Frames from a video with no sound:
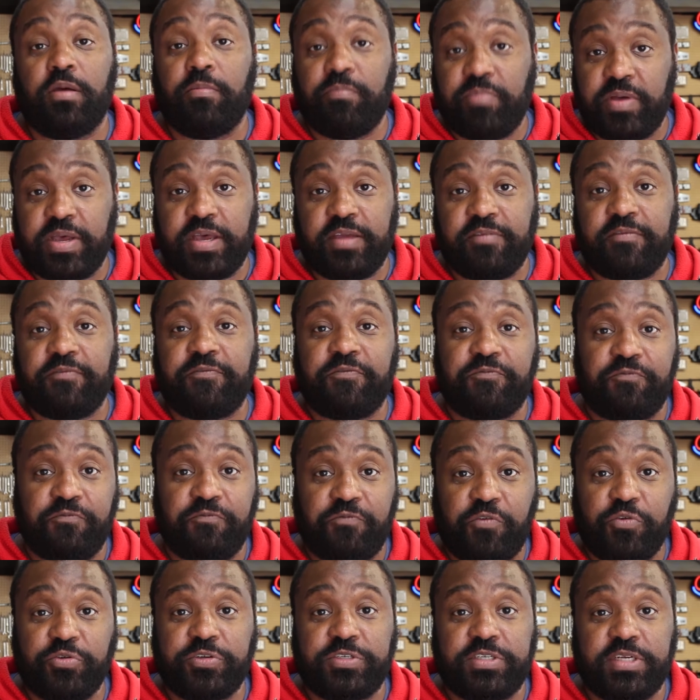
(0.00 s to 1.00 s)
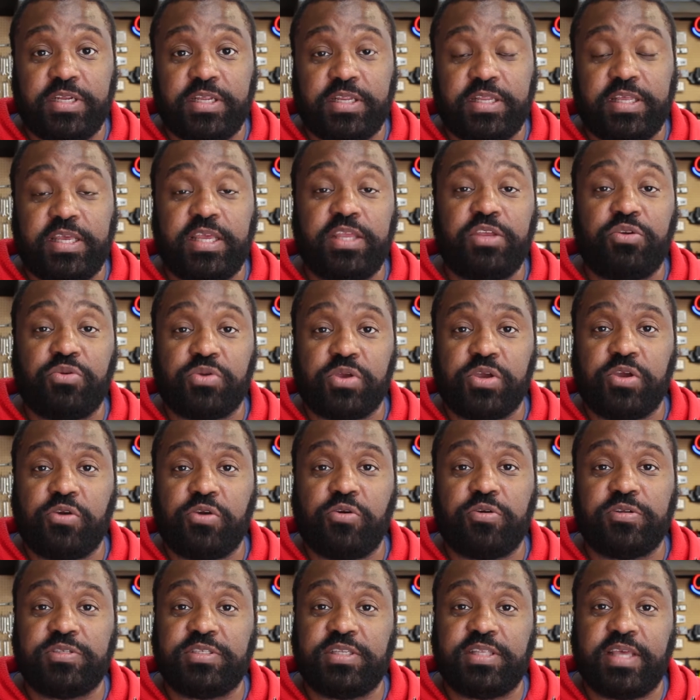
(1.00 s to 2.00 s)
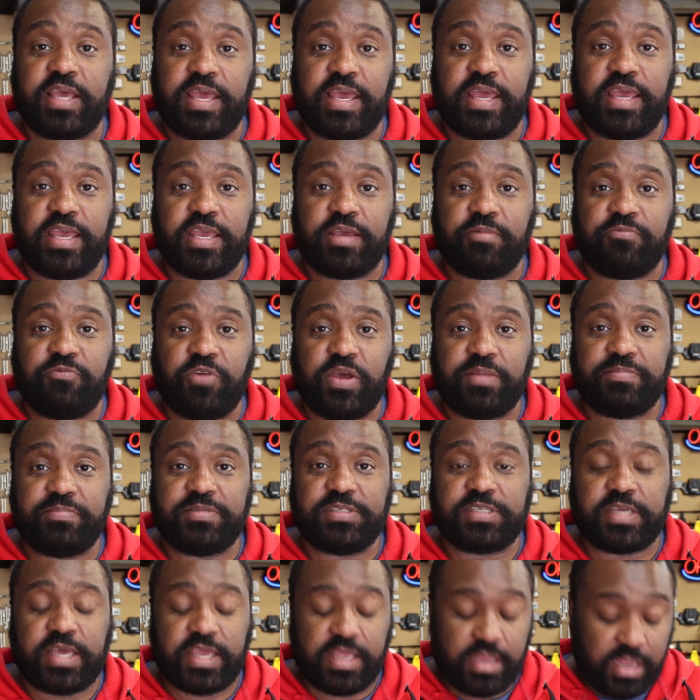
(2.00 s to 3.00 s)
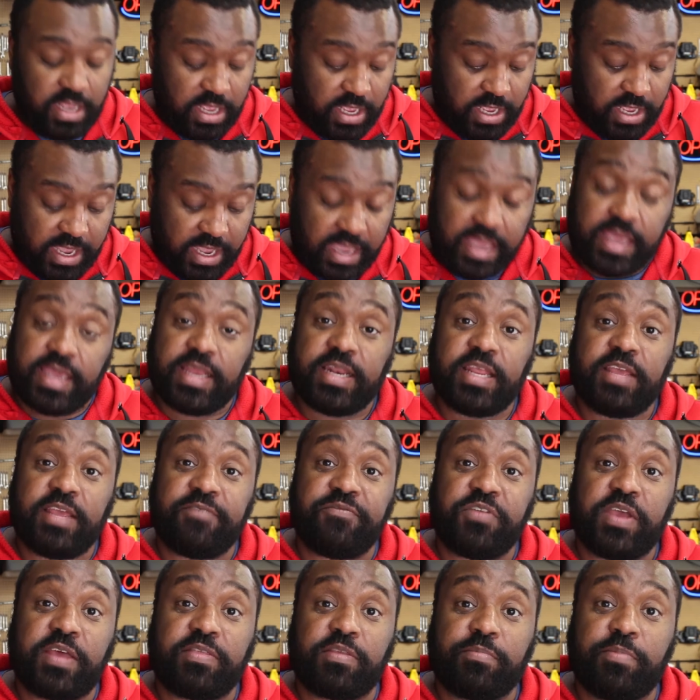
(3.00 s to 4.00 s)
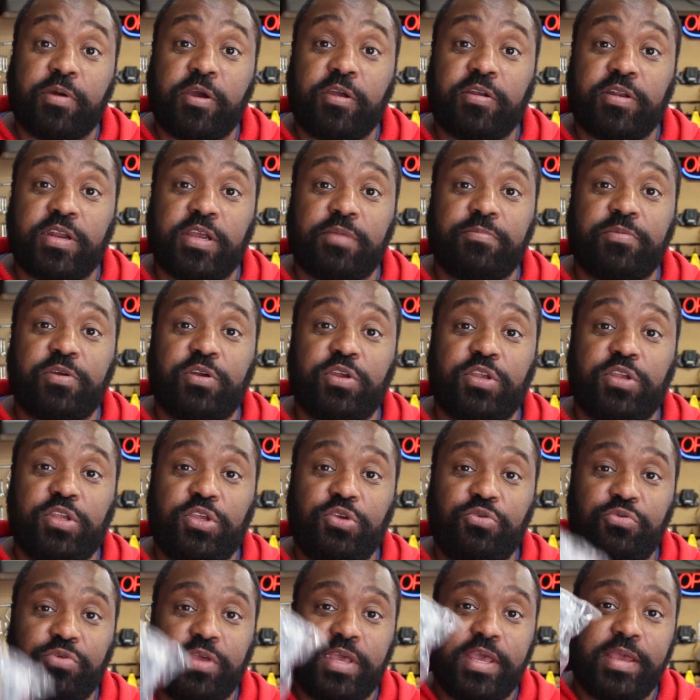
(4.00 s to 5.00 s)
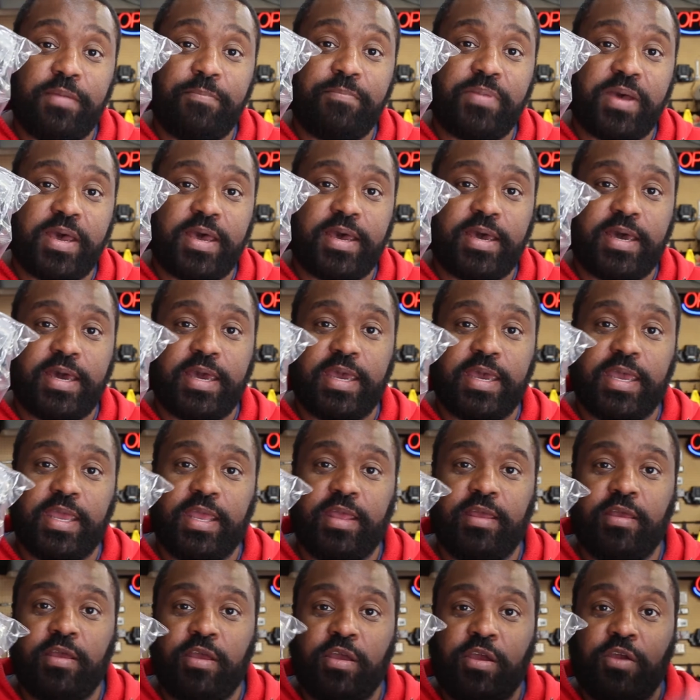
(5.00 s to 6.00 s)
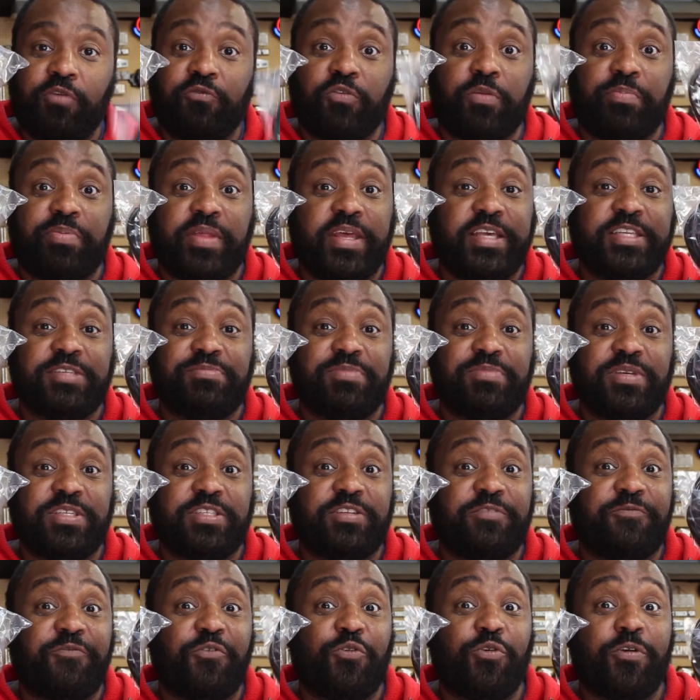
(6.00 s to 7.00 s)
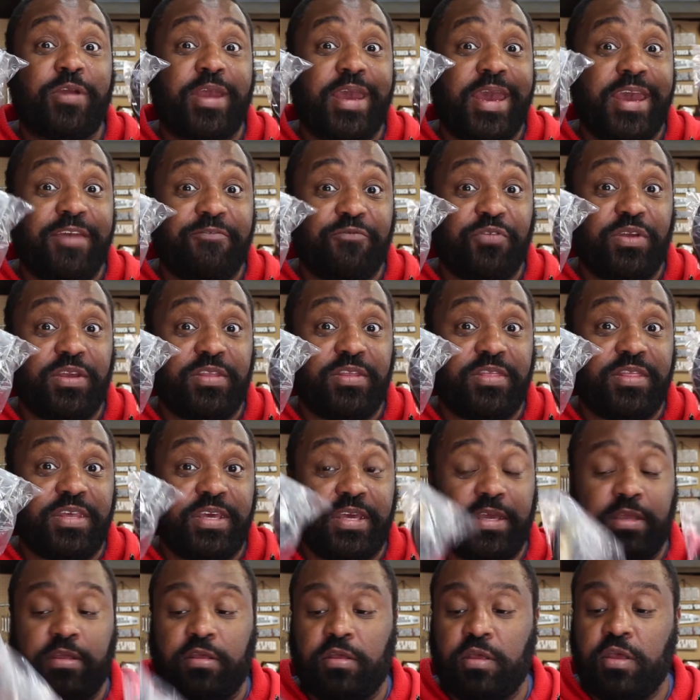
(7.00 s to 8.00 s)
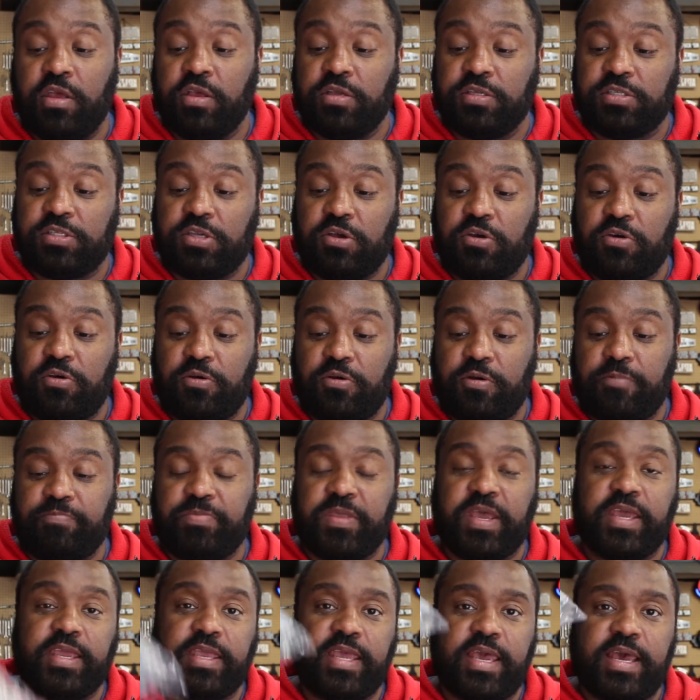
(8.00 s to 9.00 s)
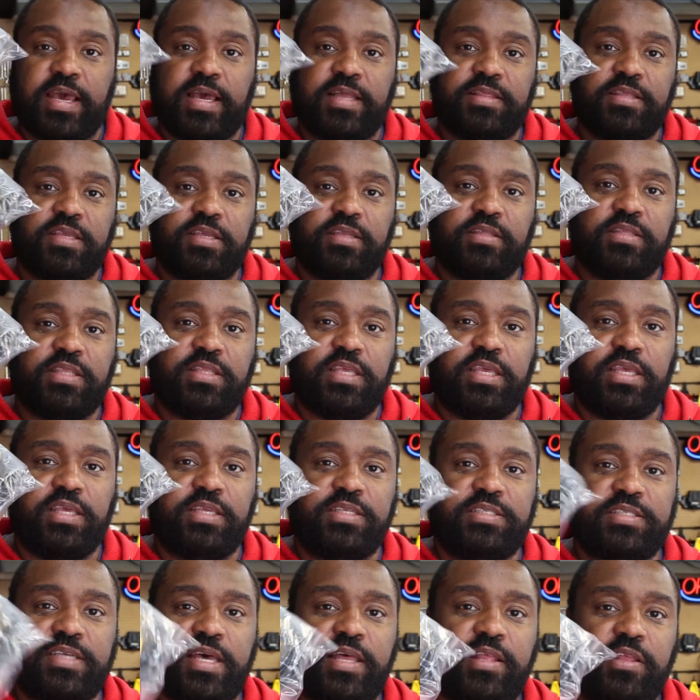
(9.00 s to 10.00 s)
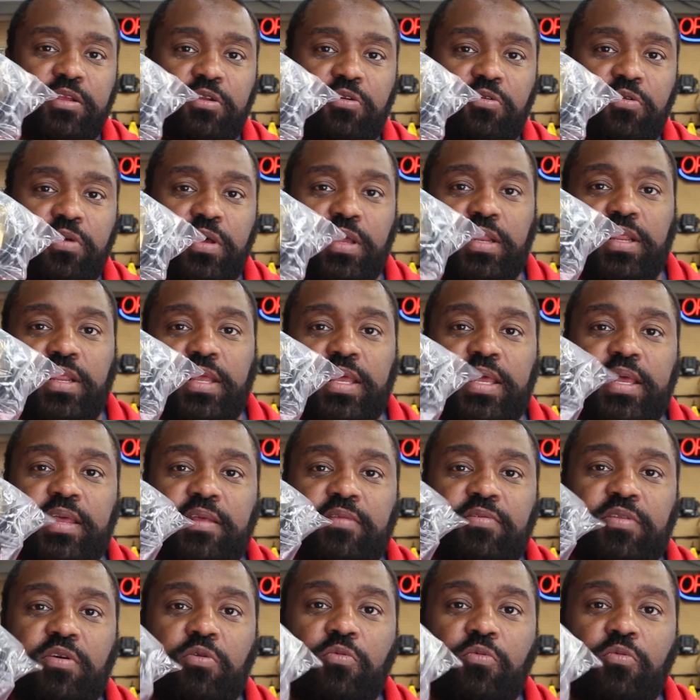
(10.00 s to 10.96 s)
But fortunately, you can go onto the AEM website, and if you have the part number, you can buy replacements for everything. So I got the solenoid and the